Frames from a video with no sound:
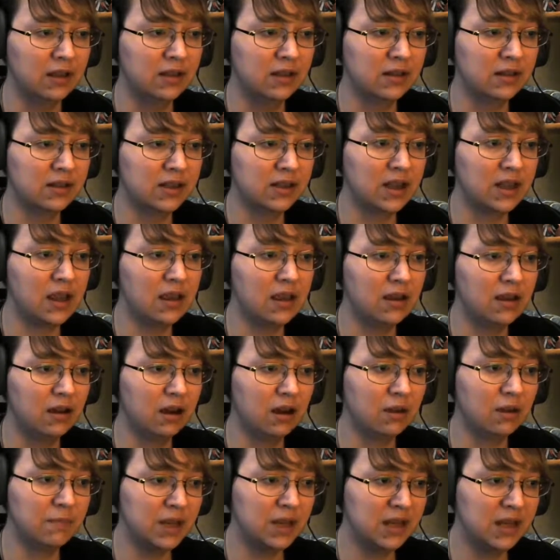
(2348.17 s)
See,
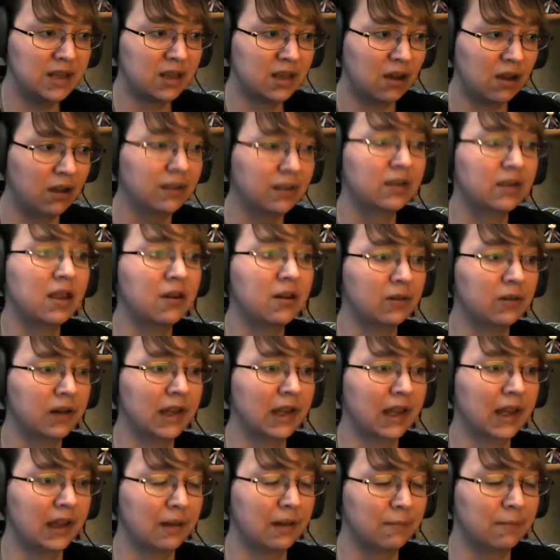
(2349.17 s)
our meat's gone thinner
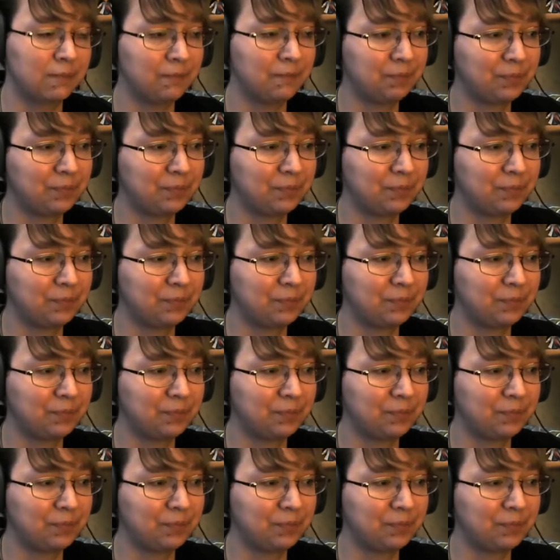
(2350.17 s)
again.